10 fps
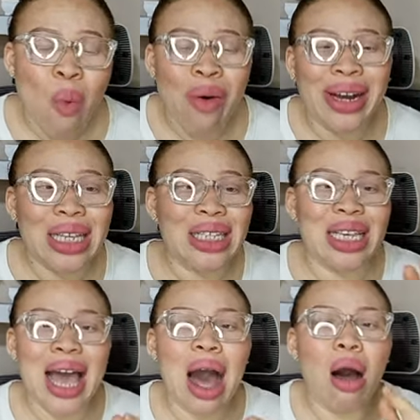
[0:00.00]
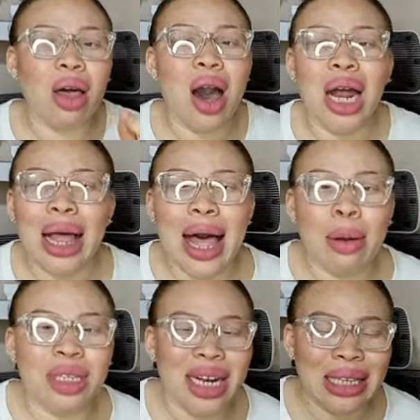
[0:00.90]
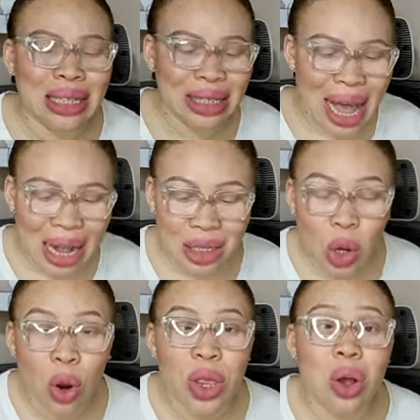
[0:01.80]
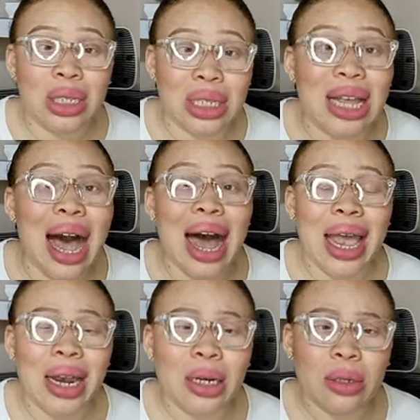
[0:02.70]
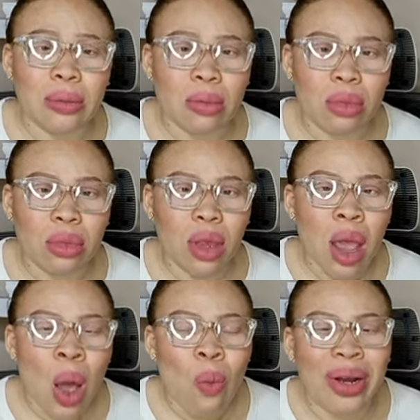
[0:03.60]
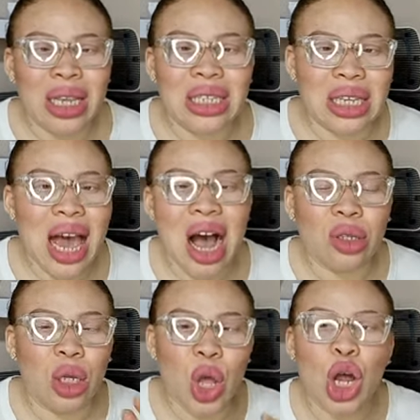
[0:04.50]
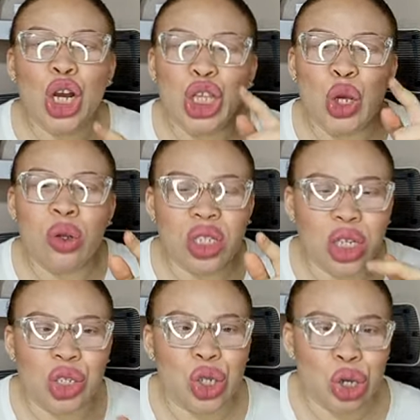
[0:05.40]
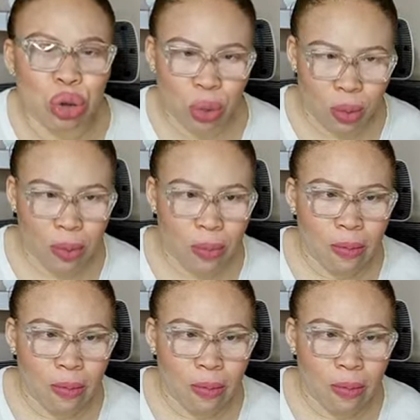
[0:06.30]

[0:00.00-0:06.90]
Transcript: When they see how God comes in and stands on your side, when they see how the Lord uses you